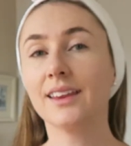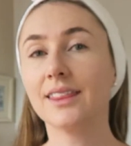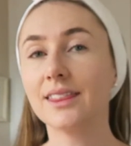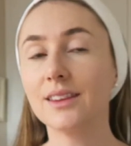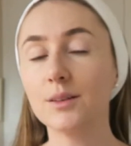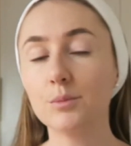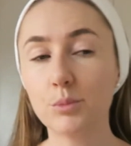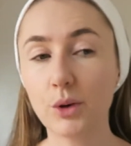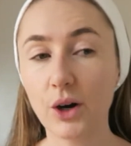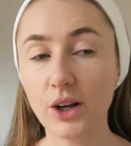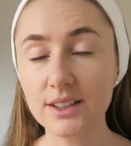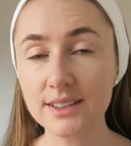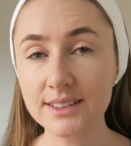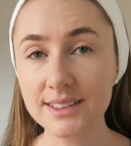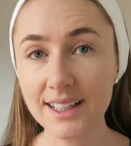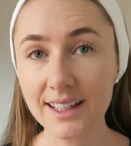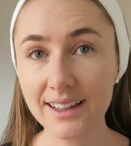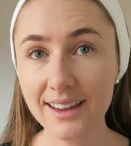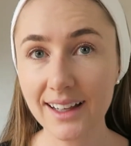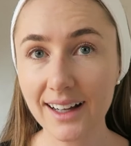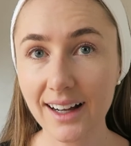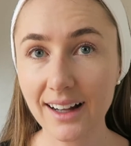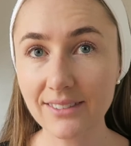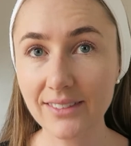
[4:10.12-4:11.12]
The
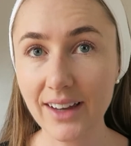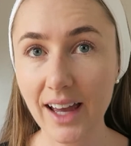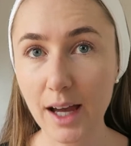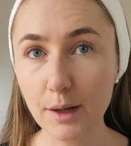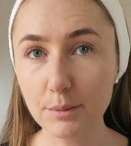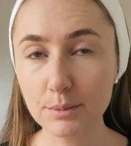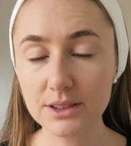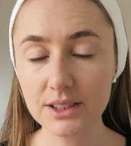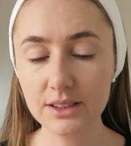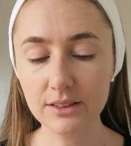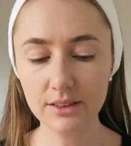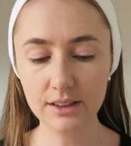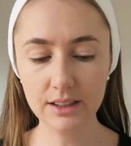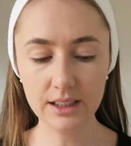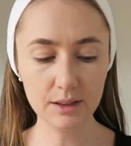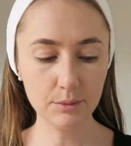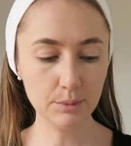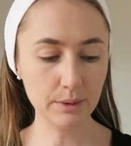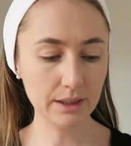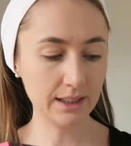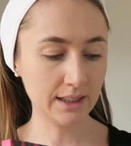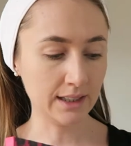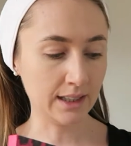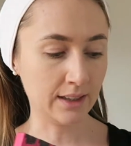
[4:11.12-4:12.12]
bronzer that I've absolutely
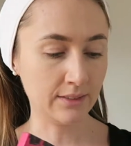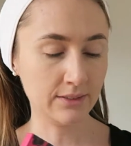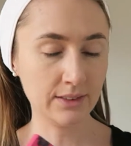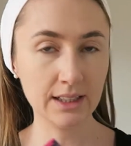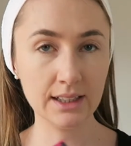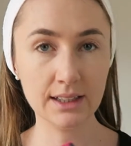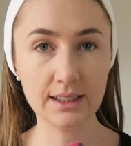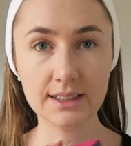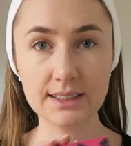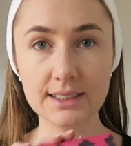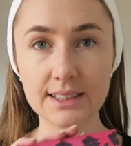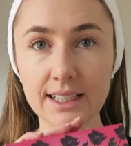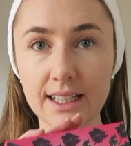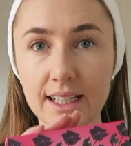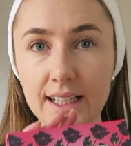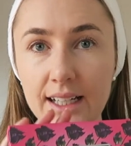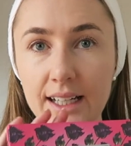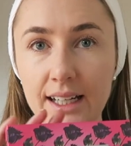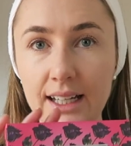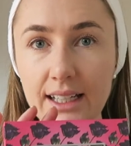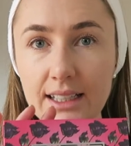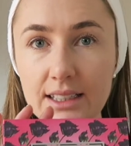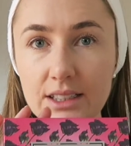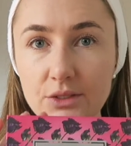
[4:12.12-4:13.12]
been loving this
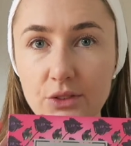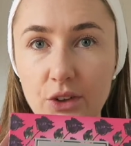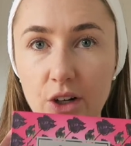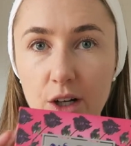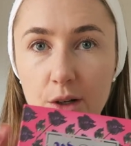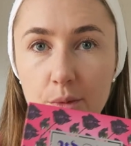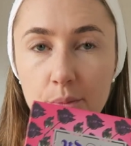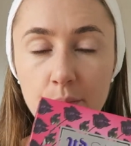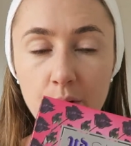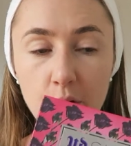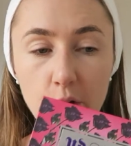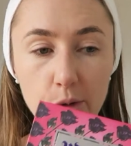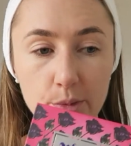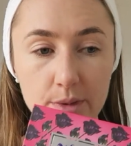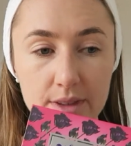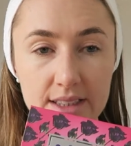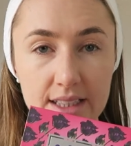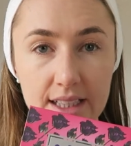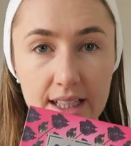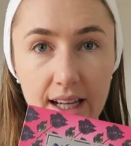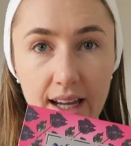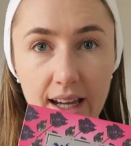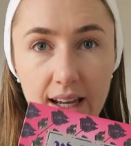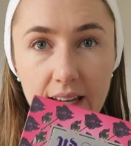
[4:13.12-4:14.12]
year is from Urban
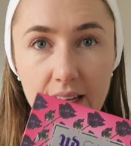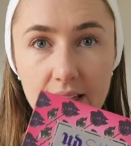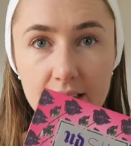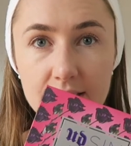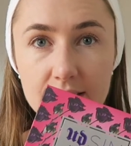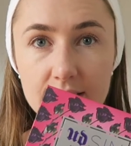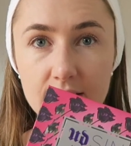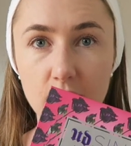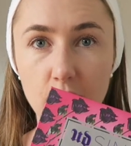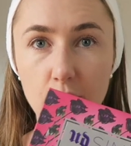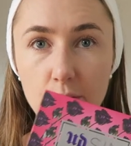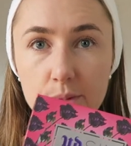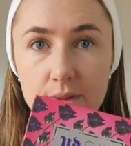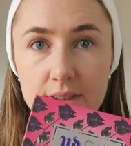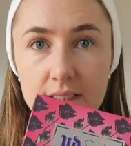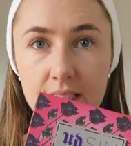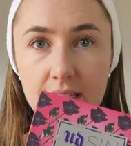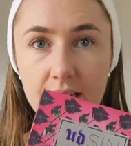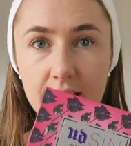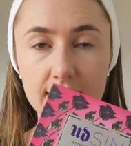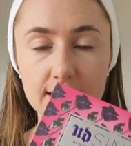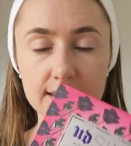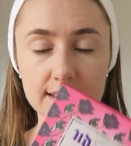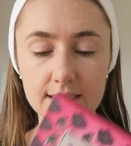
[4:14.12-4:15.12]
Decay. It's Urban
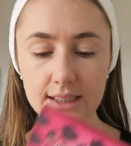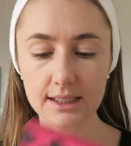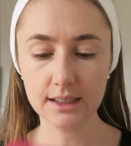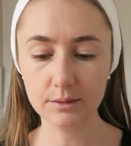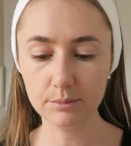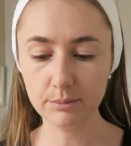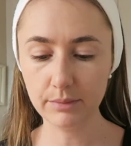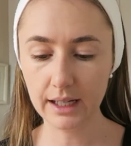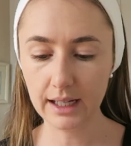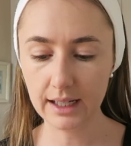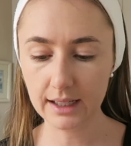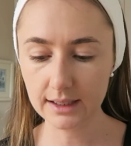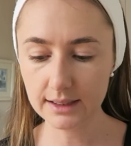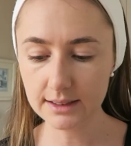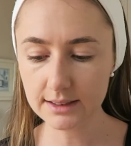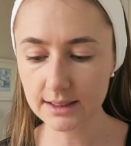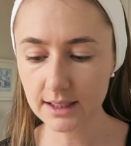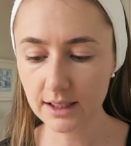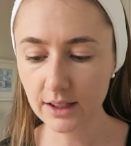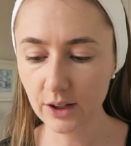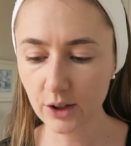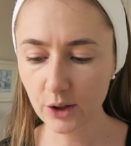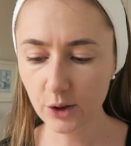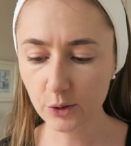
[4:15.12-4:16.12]
Decay Sin Palette,
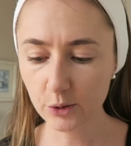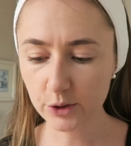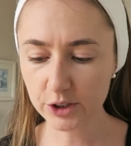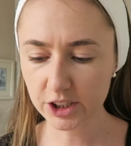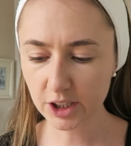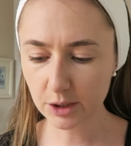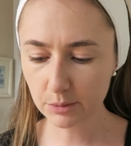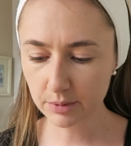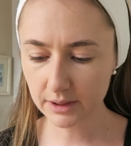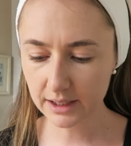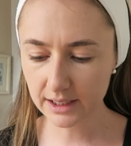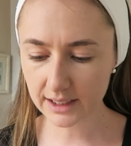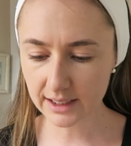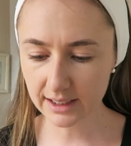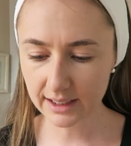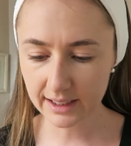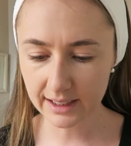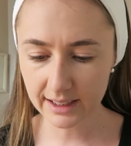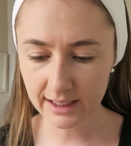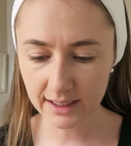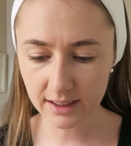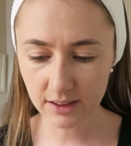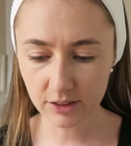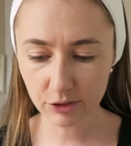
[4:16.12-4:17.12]
which I
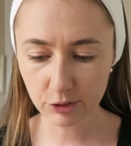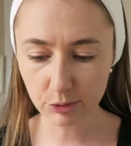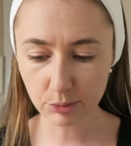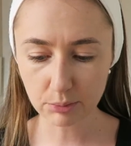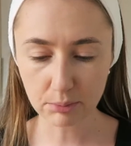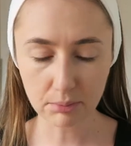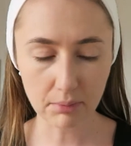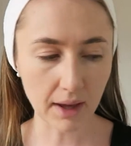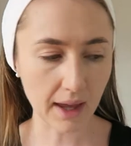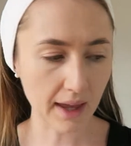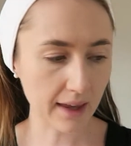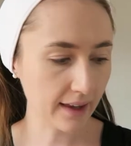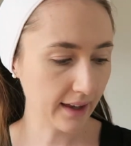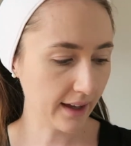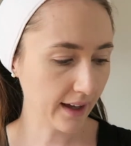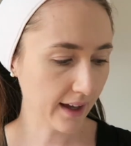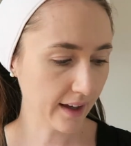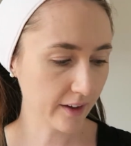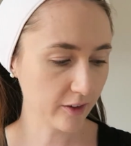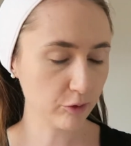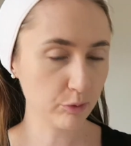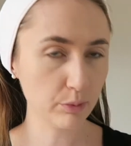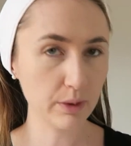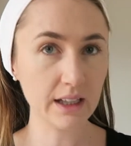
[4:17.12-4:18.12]
believe may
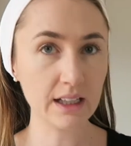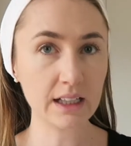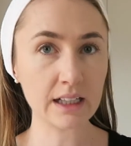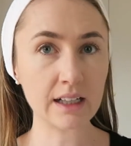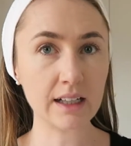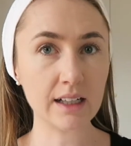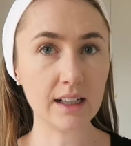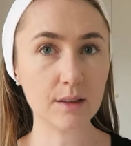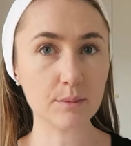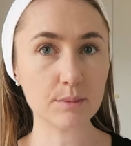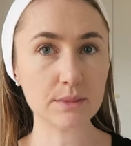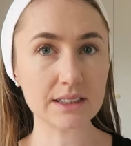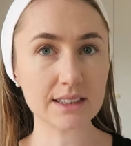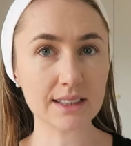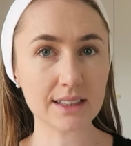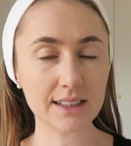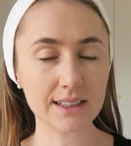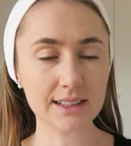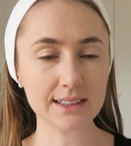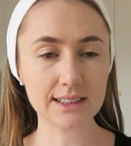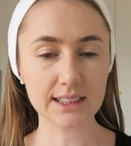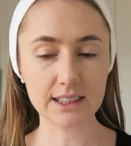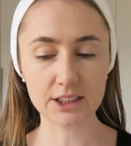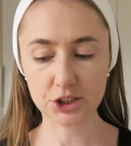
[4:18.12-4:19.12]
have been a limited
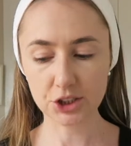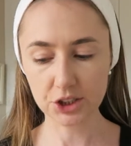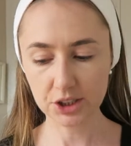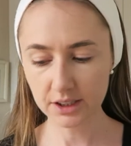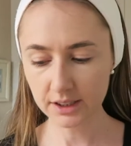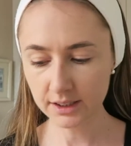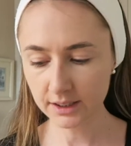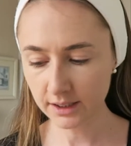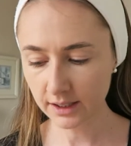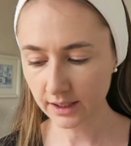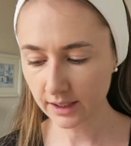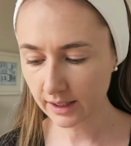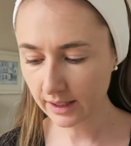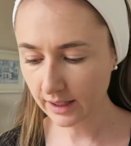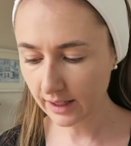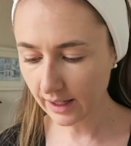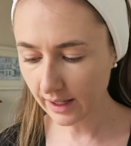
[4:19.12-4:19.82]
edition.